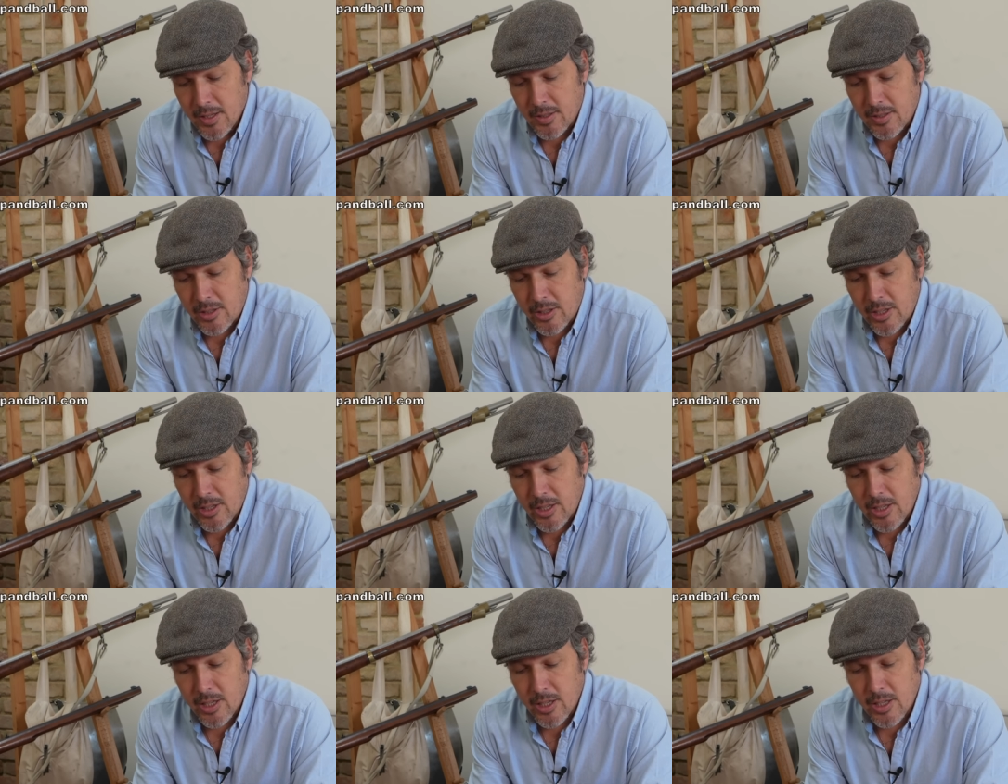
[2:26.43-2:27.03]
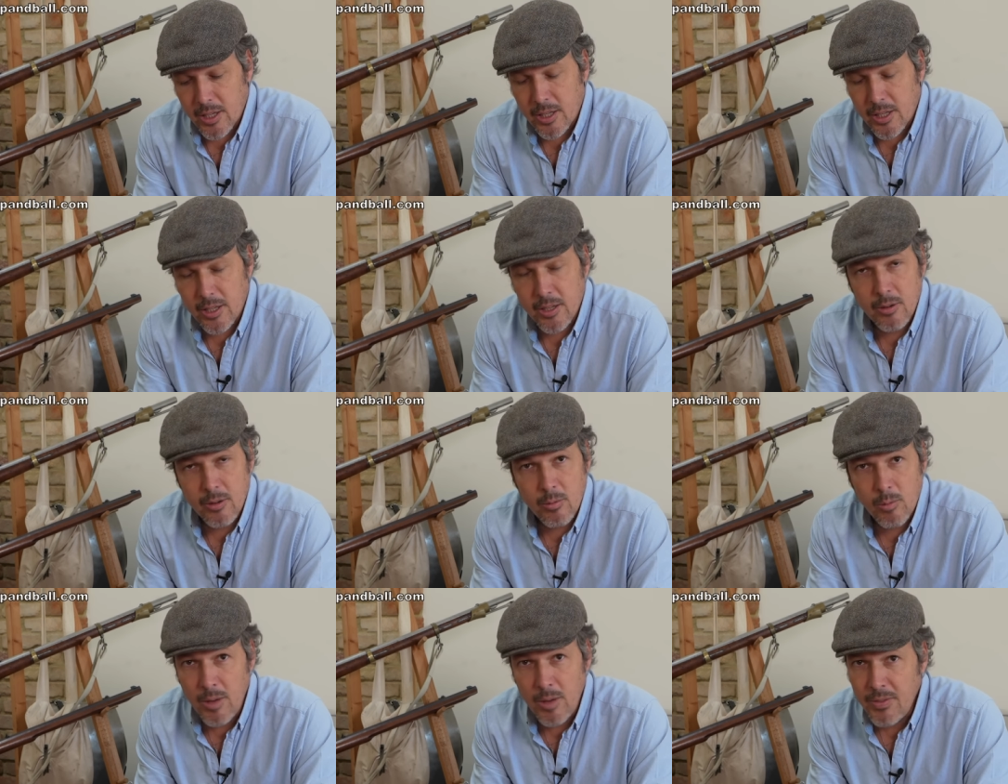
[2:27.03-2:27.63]
The
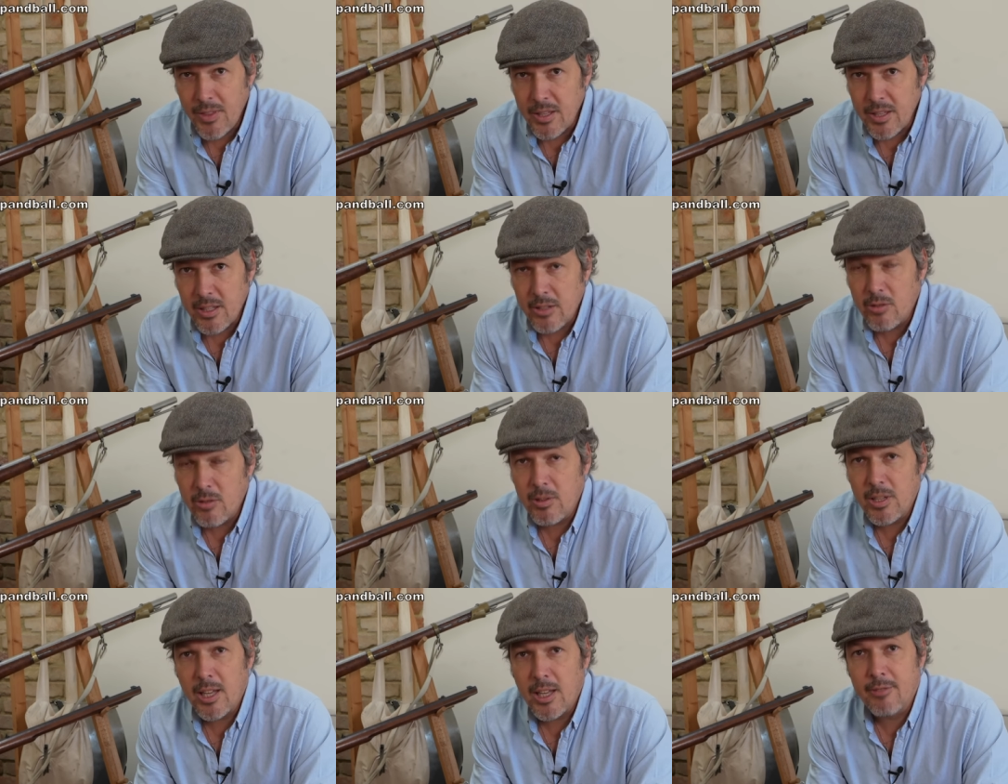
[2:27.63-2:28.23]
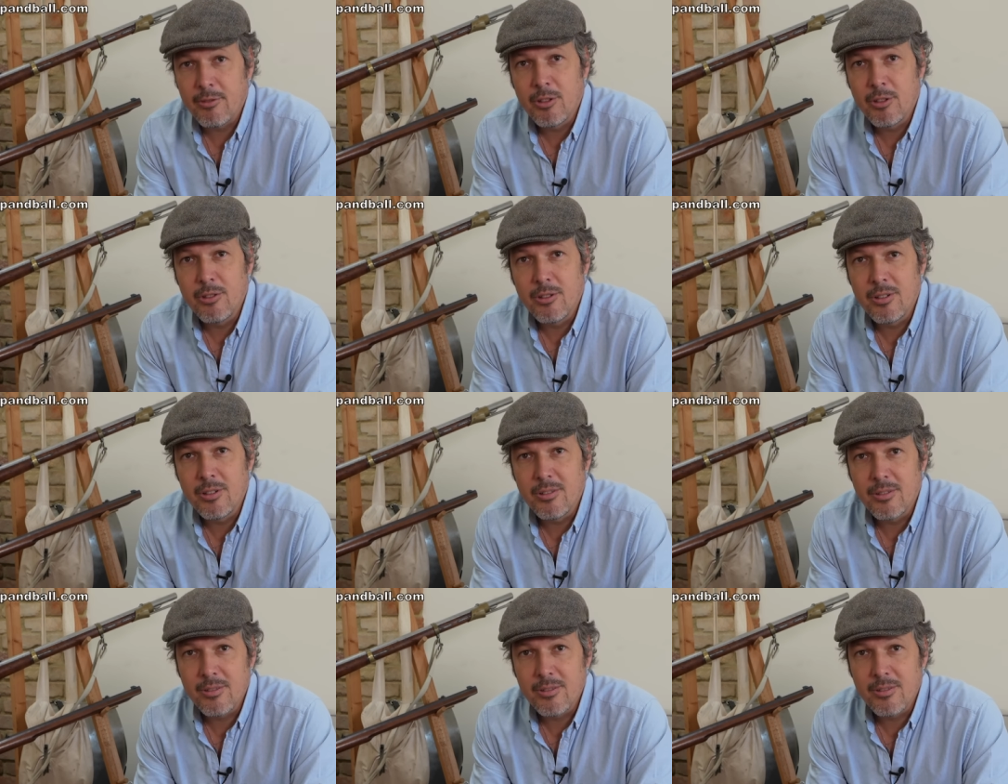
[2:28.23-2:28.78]
one thing that you will have to